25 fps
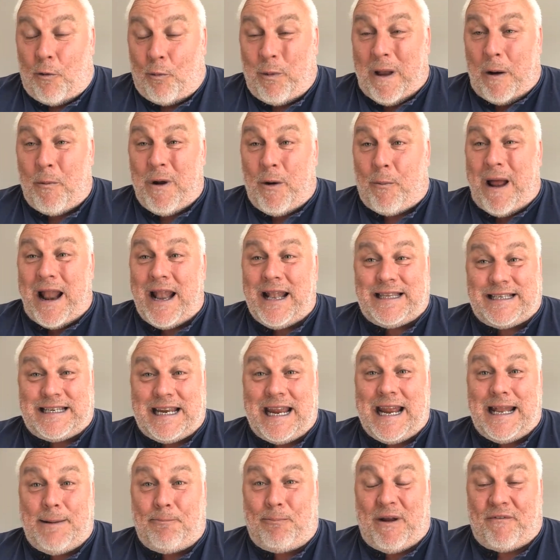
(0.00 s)
when we went
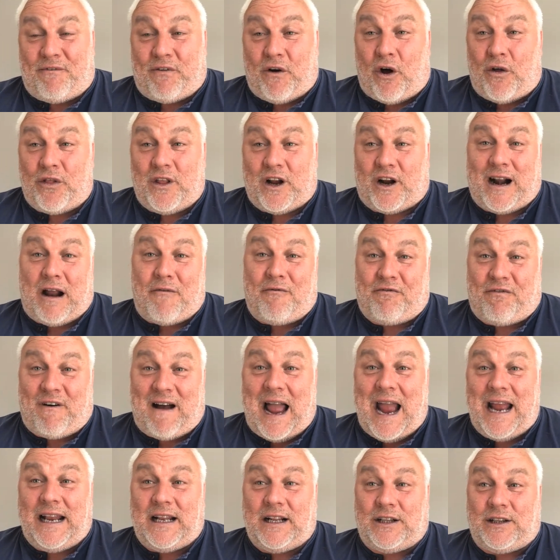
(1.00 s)
in before the grand
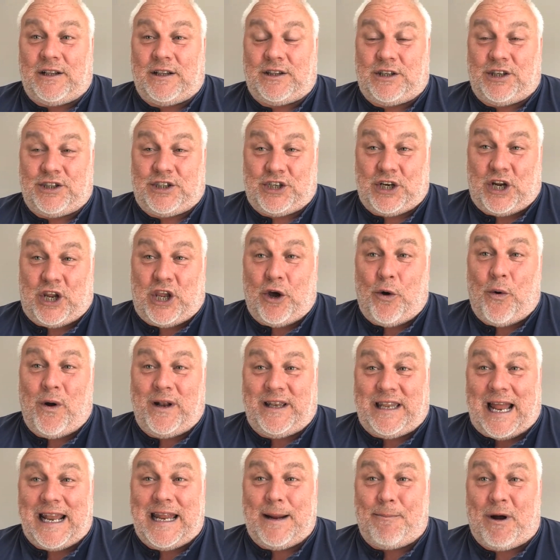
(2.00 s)
final to
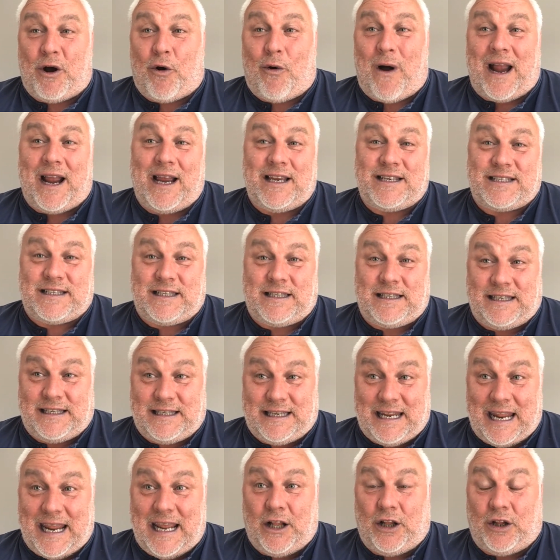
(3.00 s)
secure Danny Maguire's
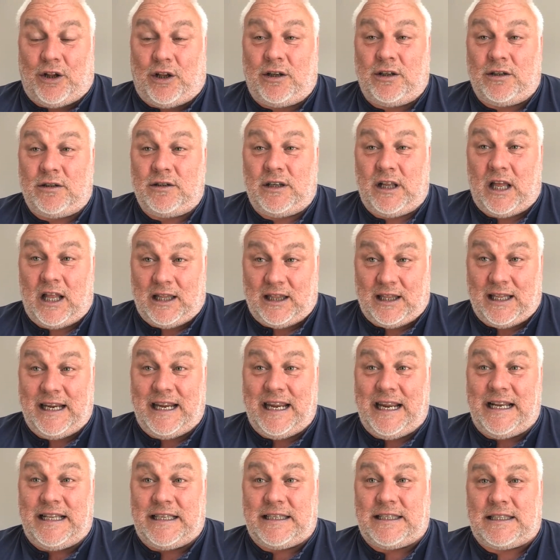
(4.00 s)
deal at
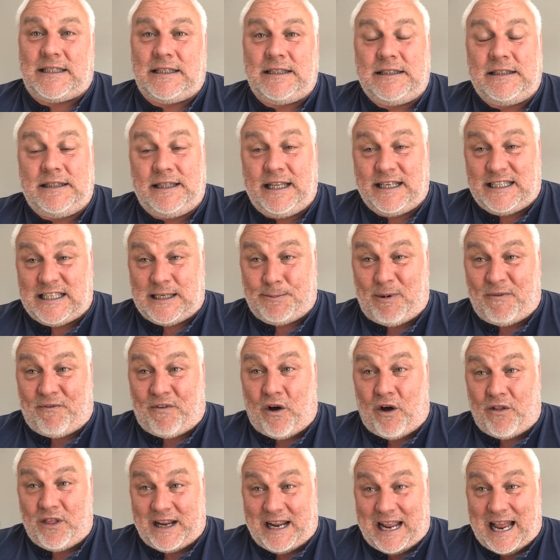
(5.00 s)
Leeds, this is
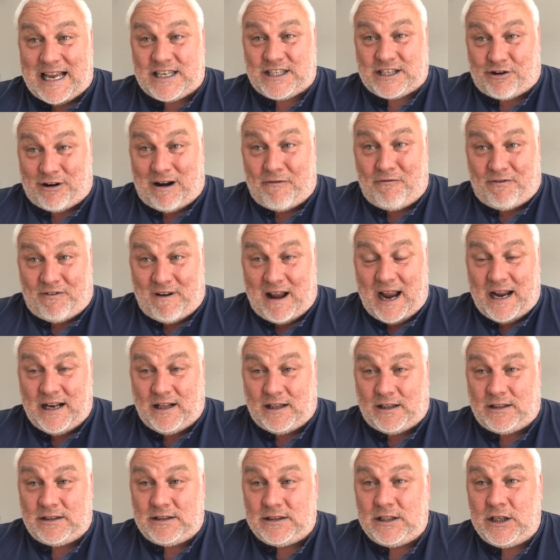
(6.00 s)
before the CAS grand
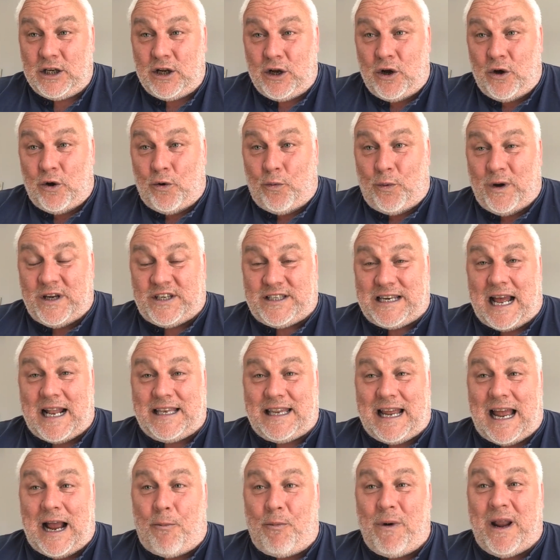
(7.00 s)
final, we
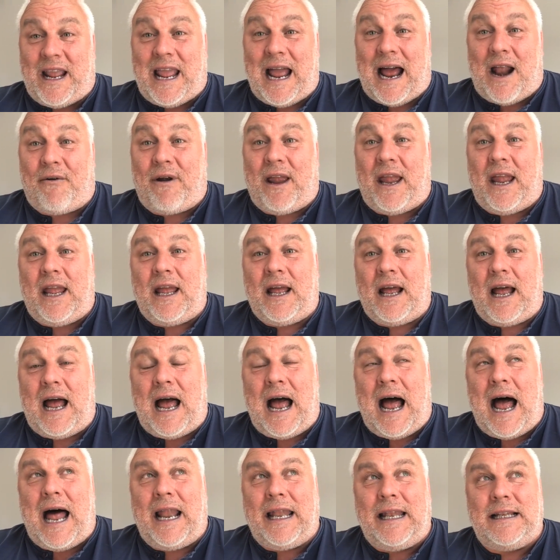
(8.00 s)
sat down with Gary
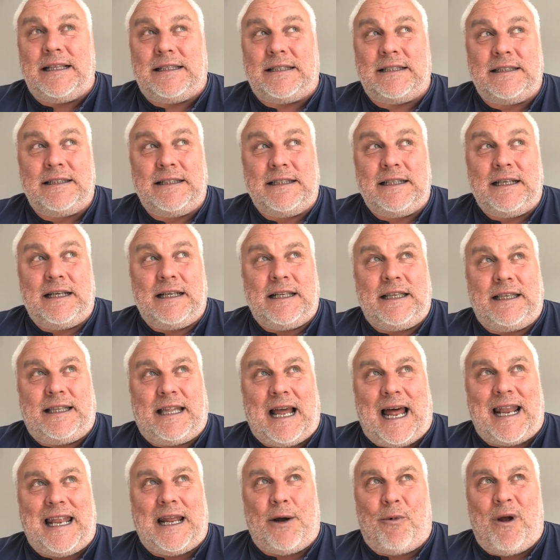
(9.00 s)
and
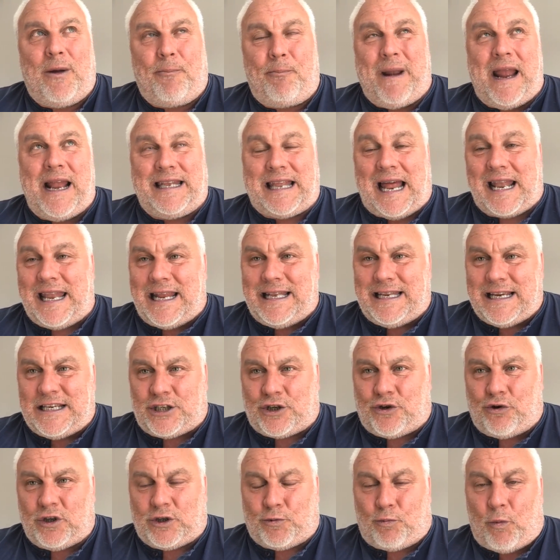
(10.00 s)
me and Danny
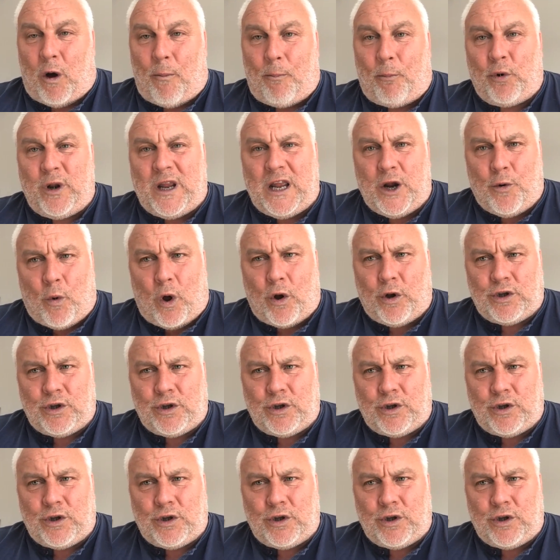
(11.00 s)
discussed what money he